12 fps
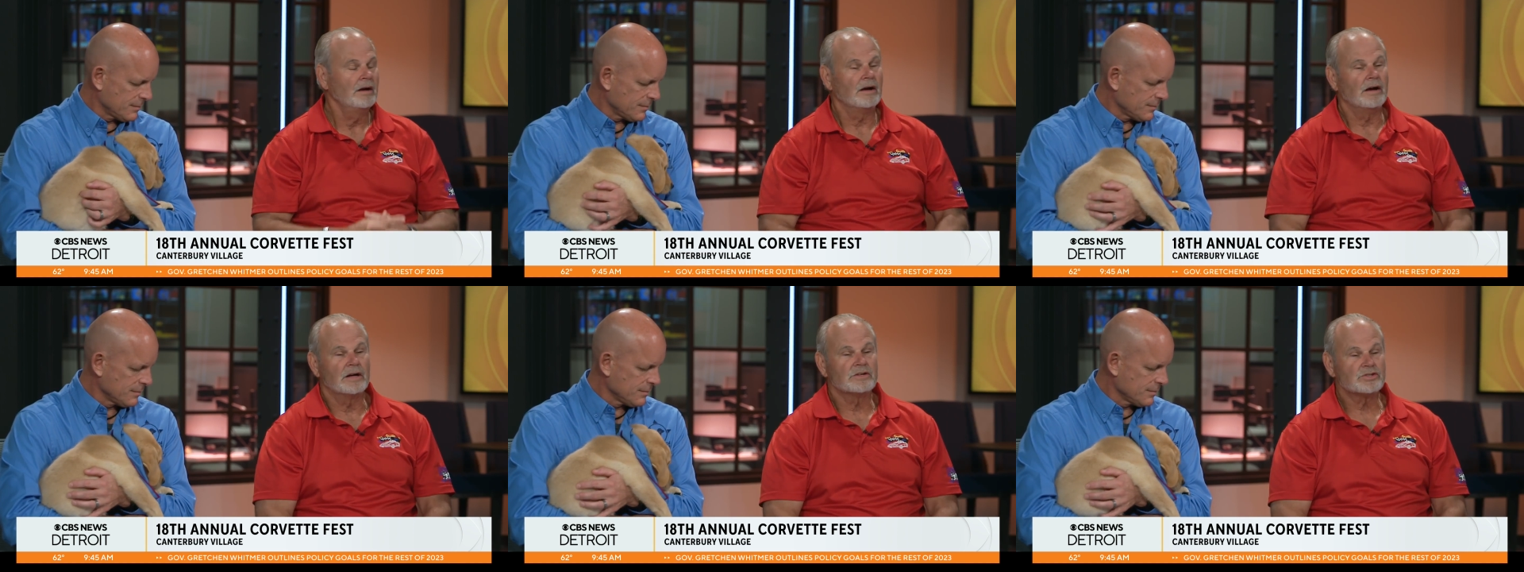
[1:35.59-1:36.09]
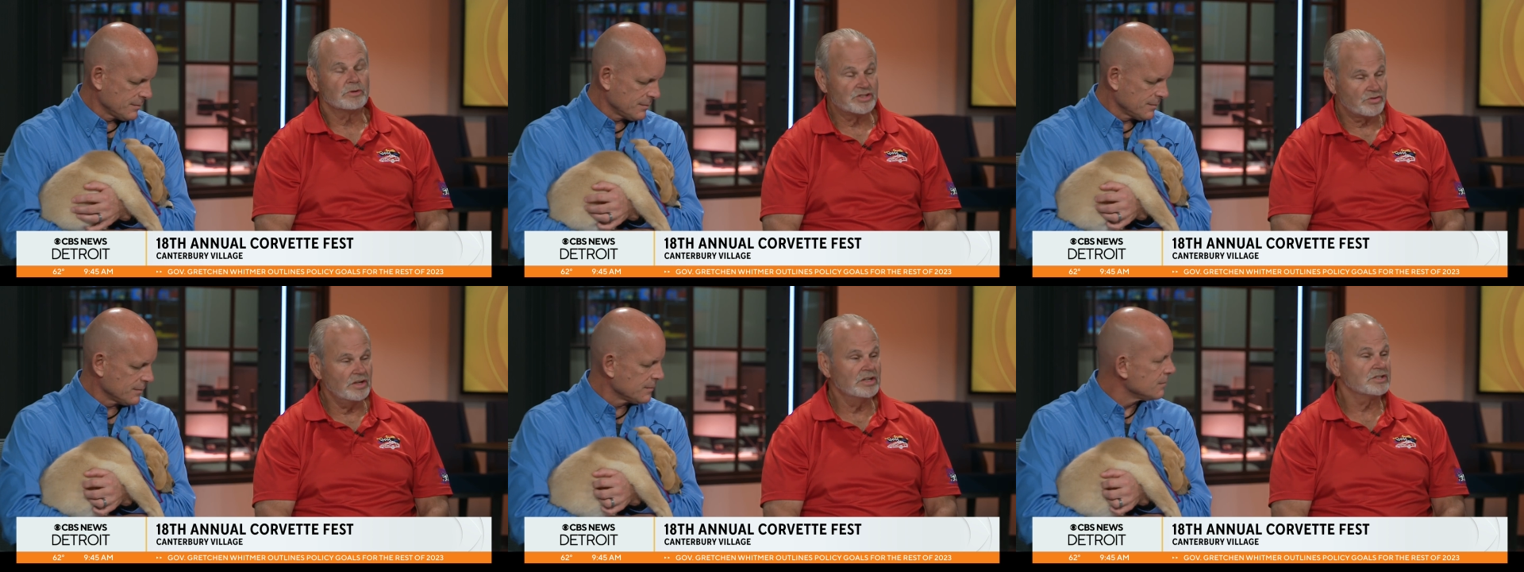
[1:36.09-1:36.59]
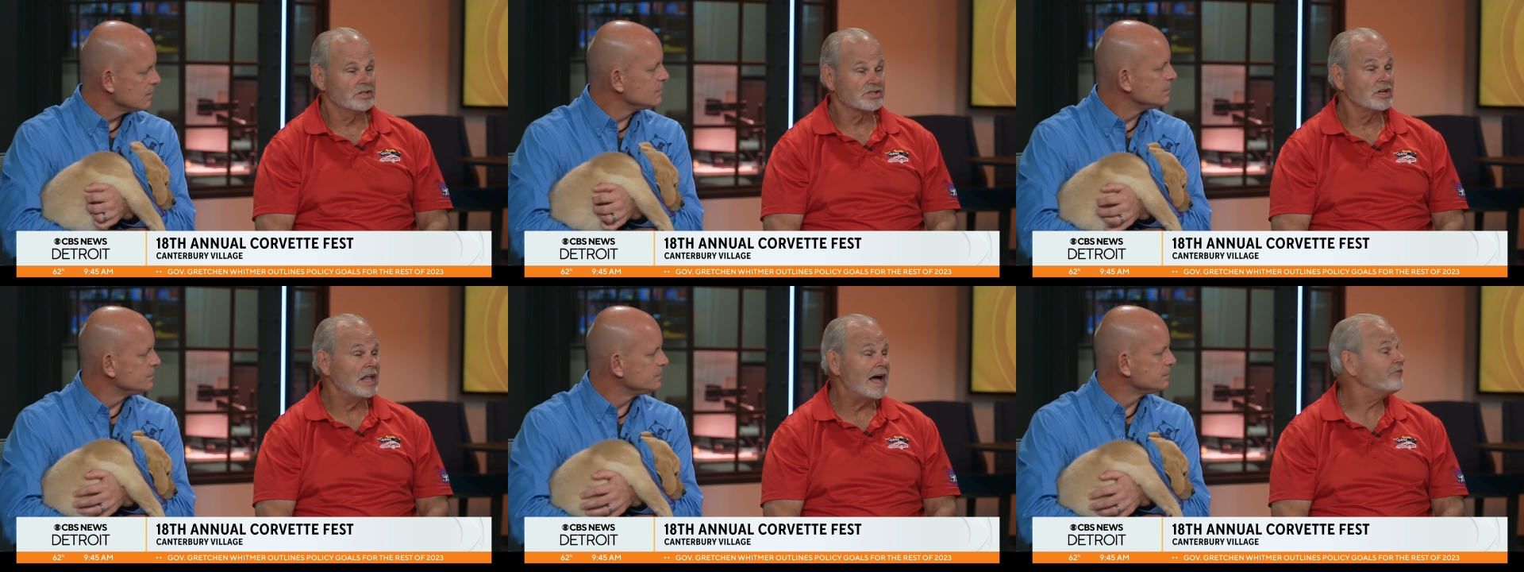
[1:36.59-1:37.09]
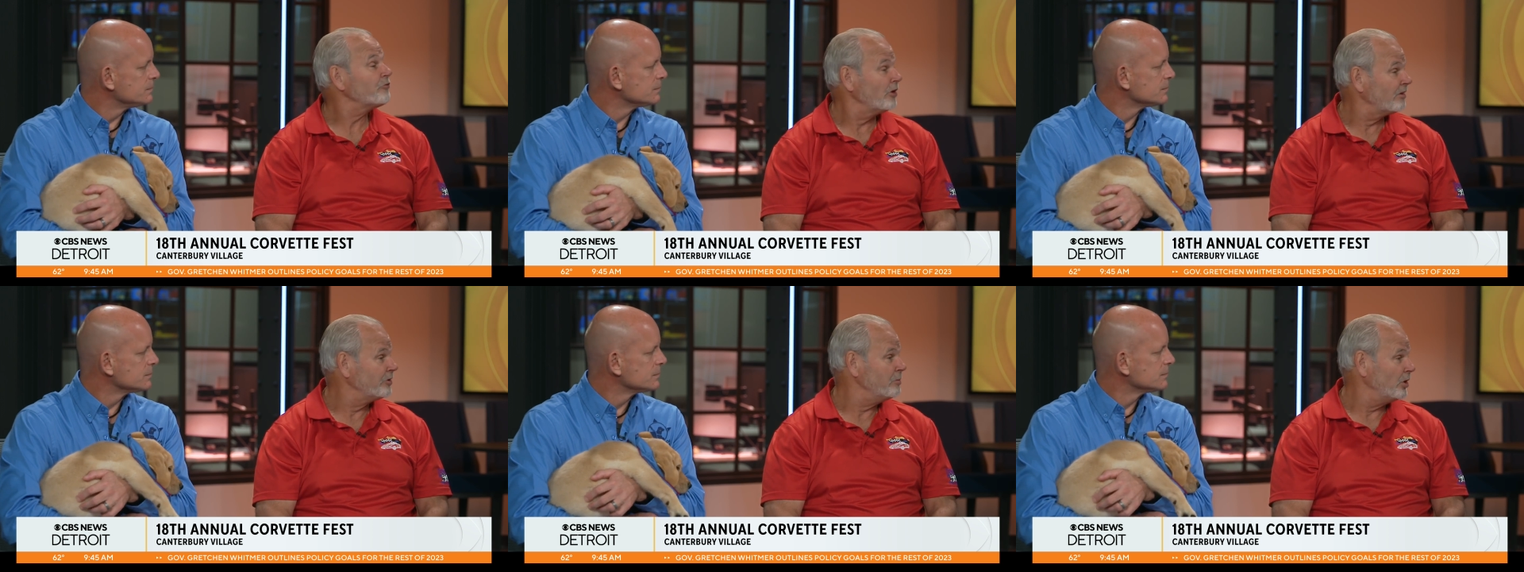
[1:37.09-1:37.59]
Speaker 1: Uh, so it's it, there's a lot for
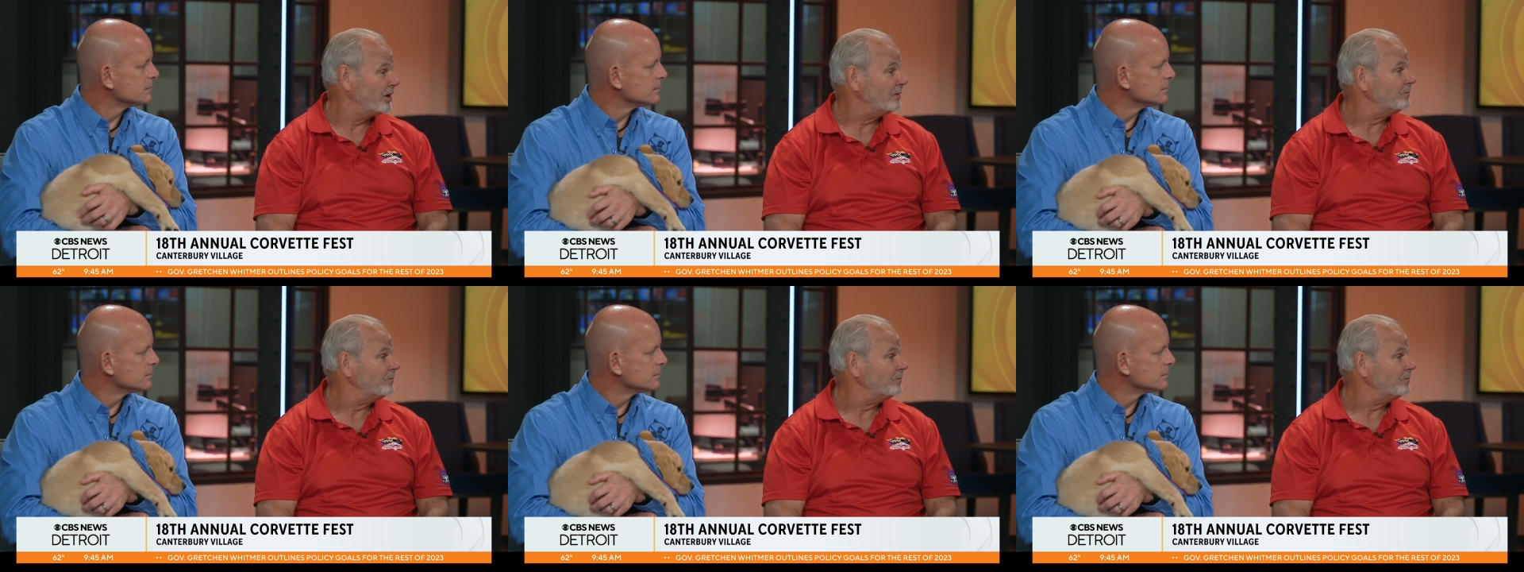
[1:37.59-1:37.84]
everybody.